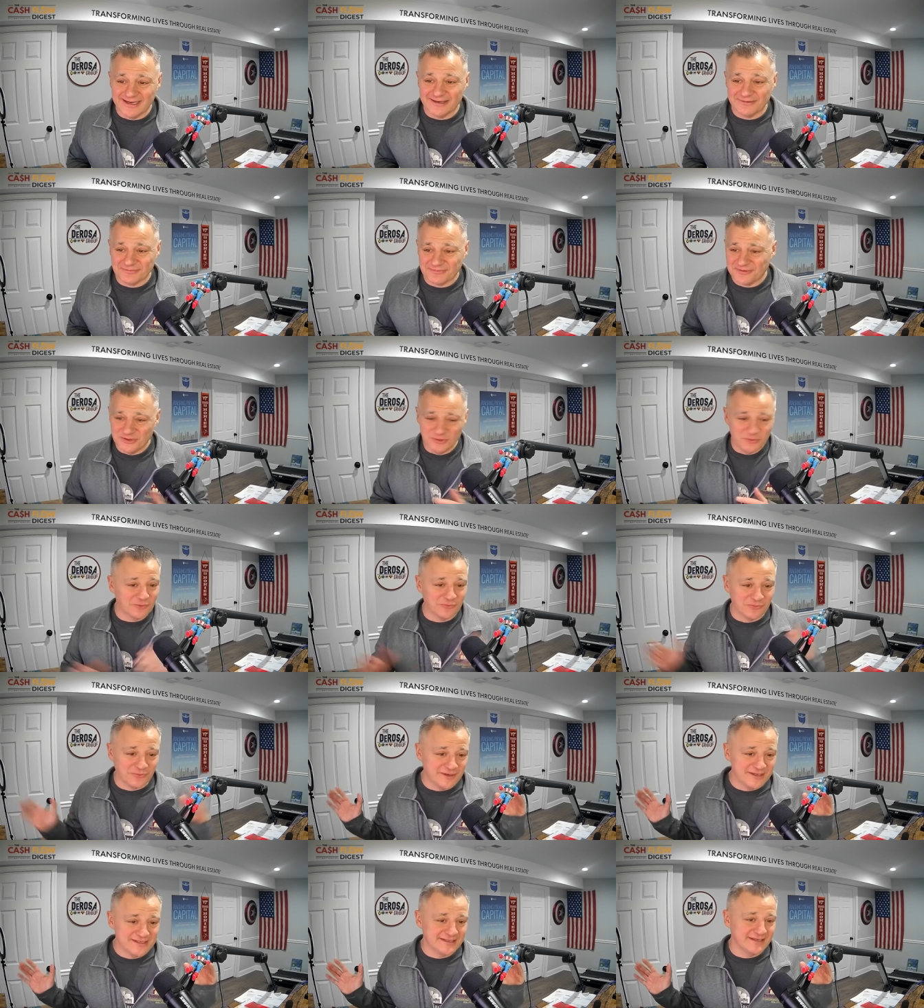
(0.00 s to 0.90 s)
enough, you will
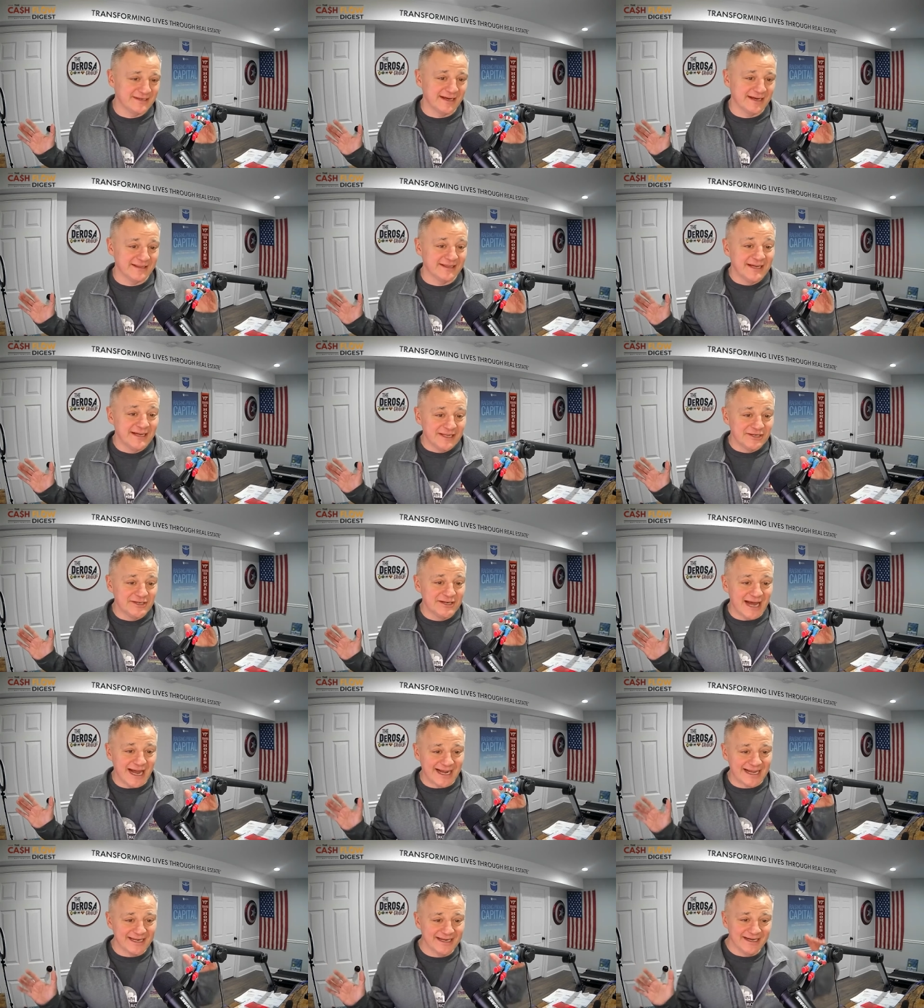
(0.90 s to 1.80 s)
freeze to death. You're
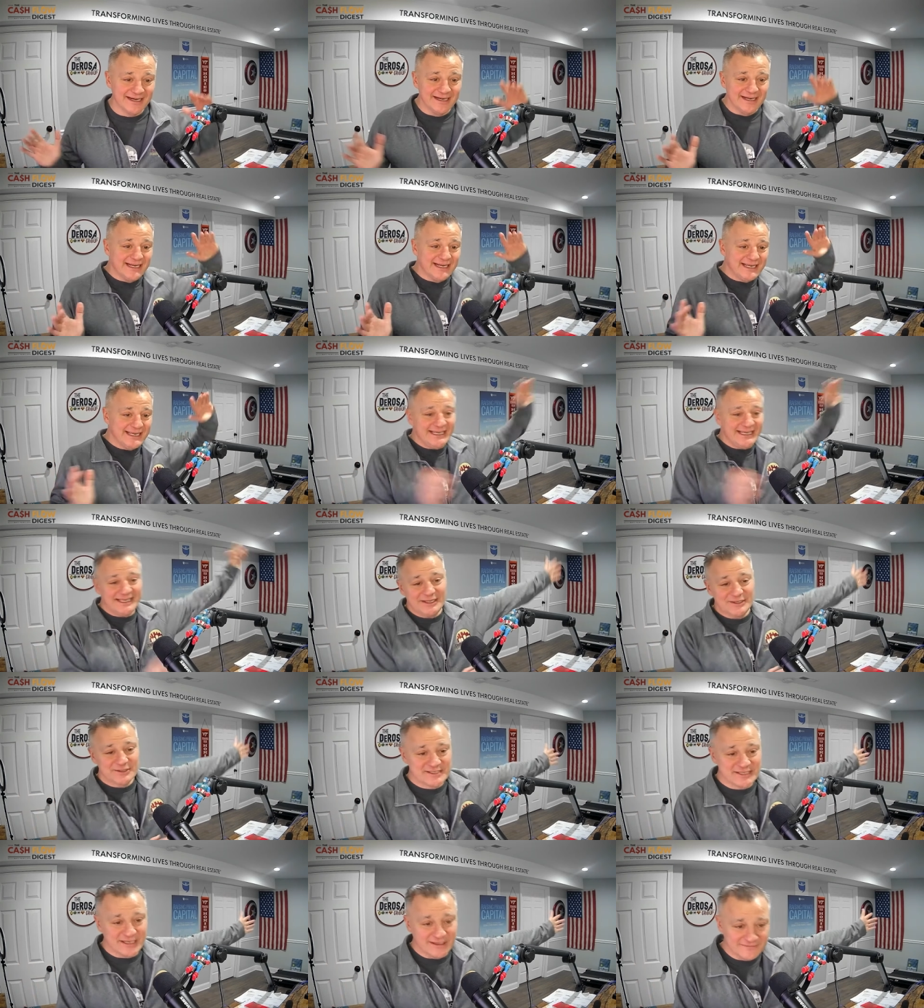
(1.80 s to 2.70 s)
not gonna heat
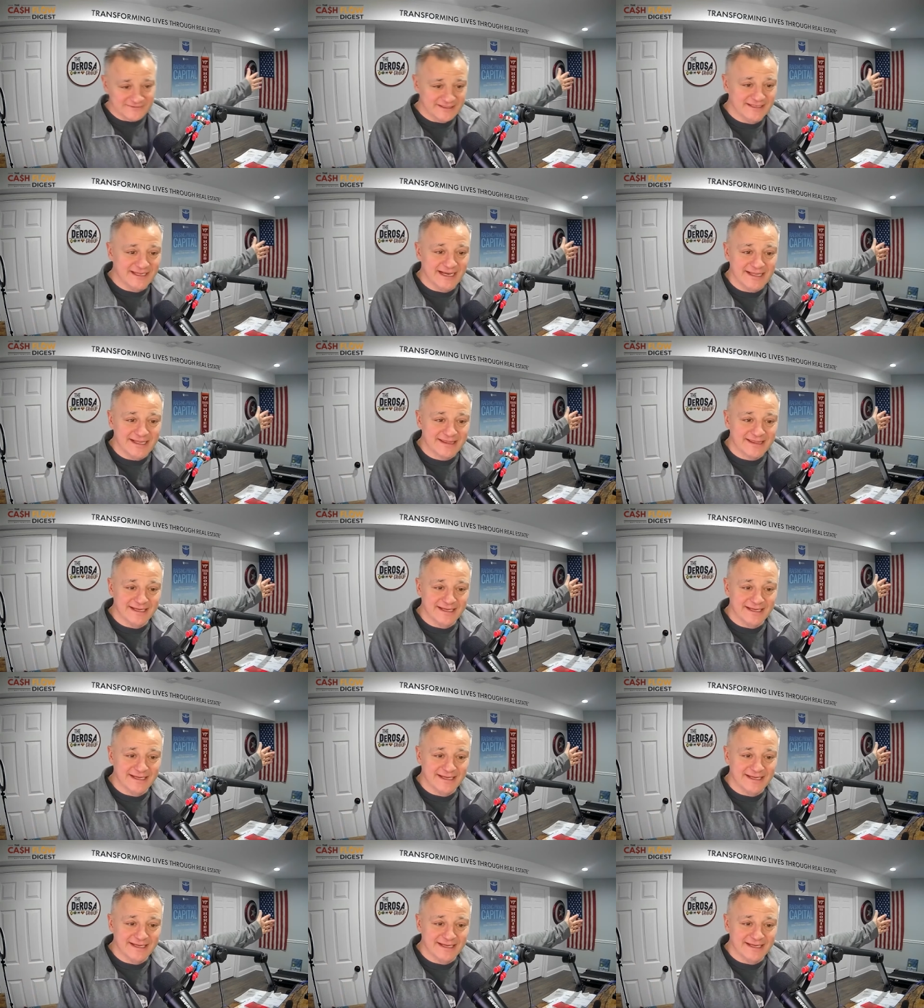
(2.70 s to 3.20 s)
yourself to death